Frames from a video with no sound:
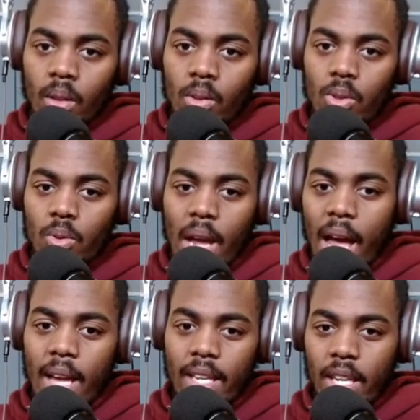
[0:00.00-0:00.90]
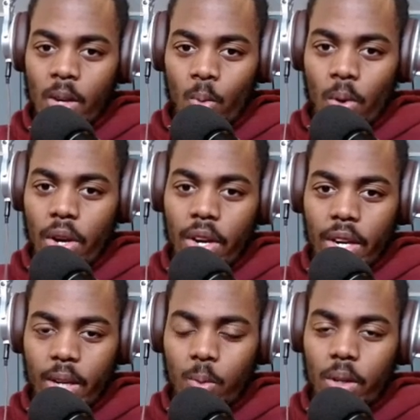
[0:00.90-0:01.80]
Do not get weary
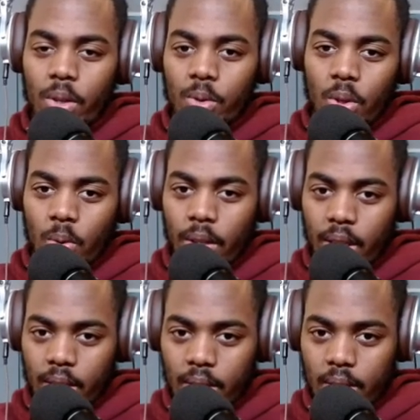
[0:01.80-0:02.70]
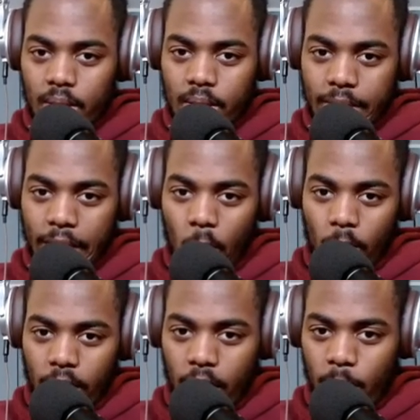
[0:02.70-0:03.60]
in well doing.
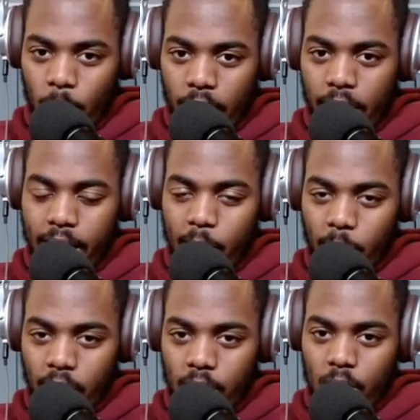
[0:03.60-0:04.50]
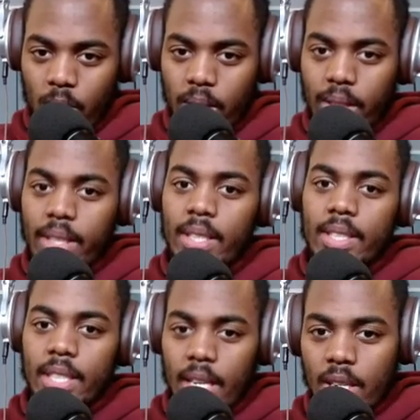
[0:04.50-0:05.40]
Don't get weary in well doing.
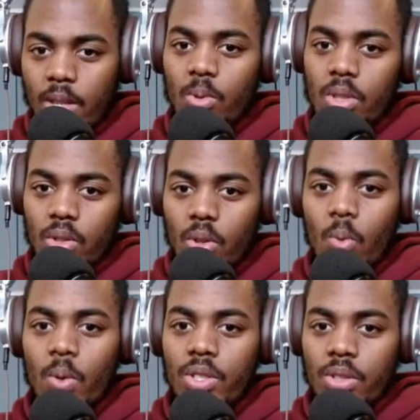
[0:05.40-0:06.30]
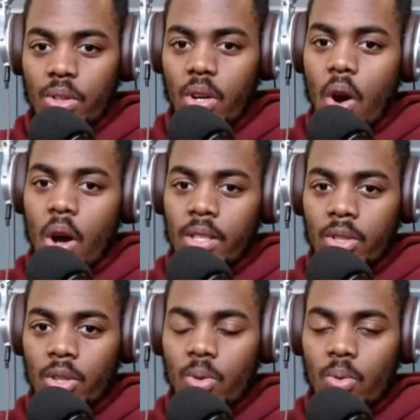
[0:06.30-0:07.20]
Continue to do what you're called to
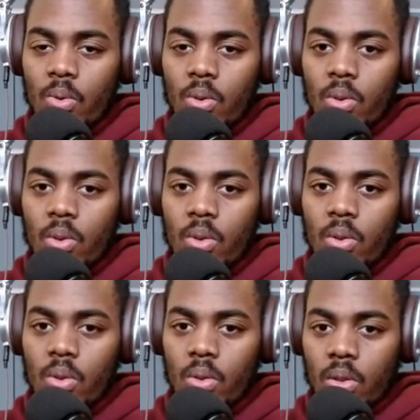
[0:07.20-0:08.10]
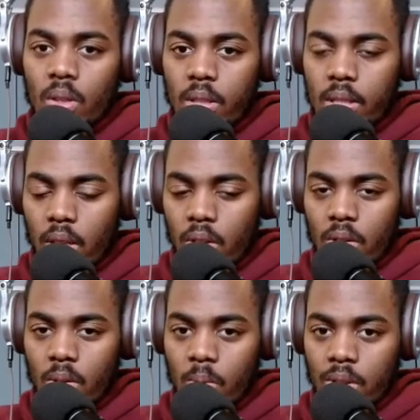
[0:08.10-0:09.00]
do. Continue to
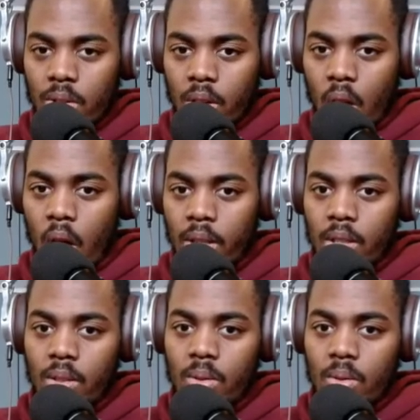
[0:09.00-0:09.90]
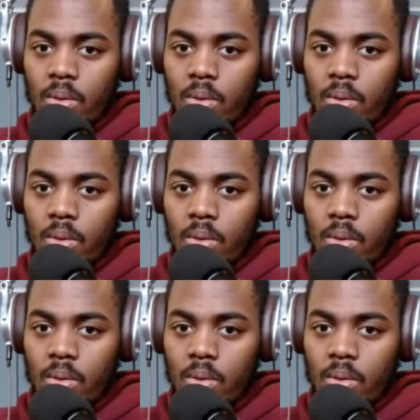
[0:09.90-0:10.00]
do what you're called to do.